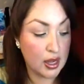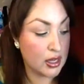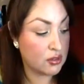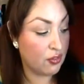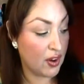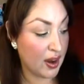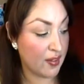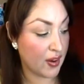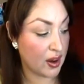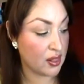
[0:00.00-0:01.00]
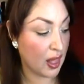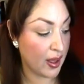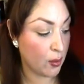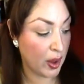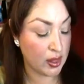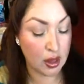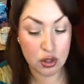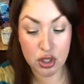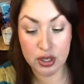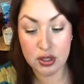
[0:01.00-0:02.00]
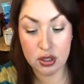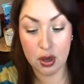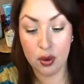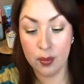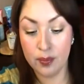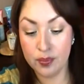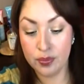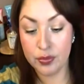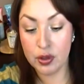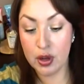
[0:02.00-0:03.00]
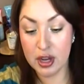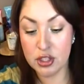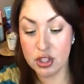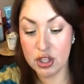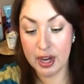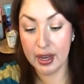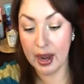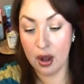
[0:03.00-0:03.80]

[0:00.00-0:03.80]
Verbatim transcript: It's very, very lightweight lotion. So you guys should check it